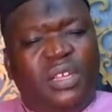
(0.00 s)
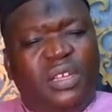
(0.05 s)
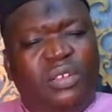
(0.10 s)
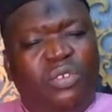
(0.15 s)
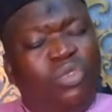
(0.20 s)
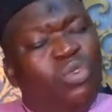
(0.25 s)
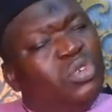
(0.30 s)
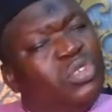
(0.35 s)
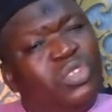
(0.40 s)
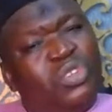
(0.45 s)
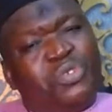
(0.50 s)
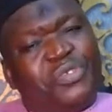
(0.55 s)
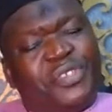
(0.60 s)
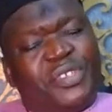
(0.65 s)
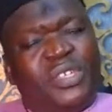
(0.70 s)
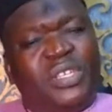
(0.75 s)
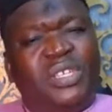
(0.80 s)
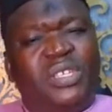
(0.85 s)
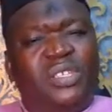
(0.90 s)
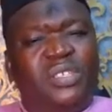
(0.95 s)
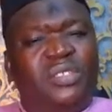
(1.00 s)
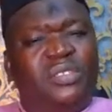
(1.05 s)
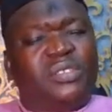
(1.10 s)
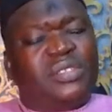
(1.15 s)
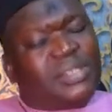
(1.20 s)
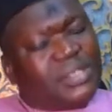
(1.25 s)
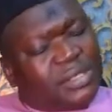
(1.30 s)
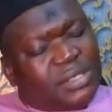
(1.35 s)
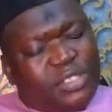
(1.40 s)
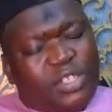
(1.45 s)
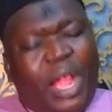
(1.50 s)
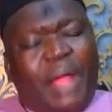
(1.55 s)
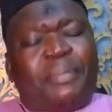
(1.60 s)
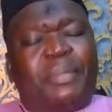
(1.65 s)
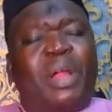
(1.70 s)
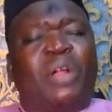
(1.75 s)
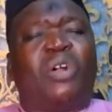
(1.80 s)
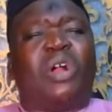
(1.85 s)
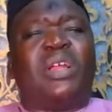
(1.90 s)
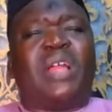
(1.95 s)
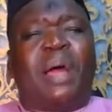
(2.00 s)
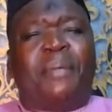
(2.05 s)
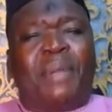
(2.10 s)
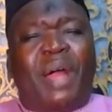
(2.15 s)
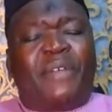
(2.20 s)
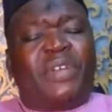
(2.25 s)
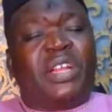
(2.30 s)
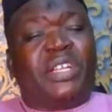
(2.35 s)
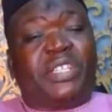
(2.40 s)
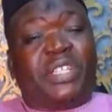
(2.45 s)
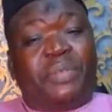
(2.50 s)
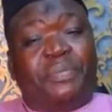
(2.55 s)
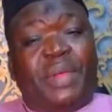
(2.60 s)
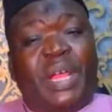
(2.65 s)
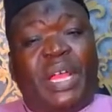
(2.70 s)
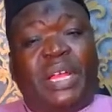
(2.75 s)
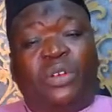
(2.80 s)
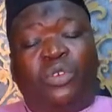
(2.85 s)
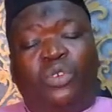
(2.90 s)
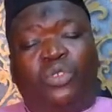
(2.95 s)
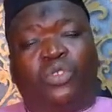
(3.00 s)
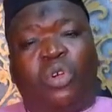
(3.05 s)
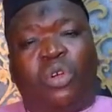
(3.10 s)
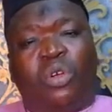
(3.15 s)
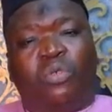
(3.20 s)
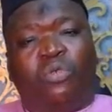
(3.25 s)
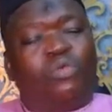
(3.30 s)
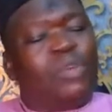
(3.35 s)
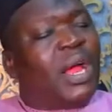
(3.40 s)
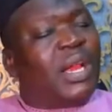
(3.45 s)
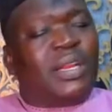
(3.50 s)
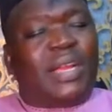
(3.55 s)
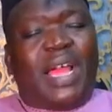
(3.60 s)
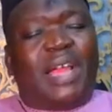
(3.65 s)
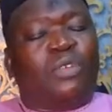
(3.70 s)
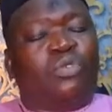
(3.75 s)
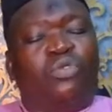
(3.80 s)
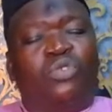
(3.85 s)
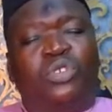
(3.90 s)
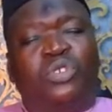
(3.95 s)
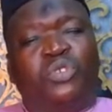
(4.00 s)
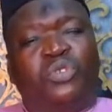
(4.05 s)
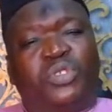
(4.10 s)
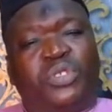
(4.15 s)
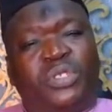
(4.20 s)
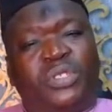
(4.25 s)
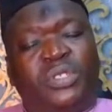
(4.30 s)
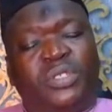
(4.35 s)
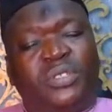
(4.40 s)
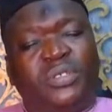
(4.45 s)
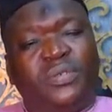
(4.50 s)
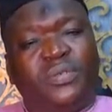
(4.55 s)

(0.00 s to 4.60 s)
good news ni ti Agbekoya ba le se be lo to wallahi good news ni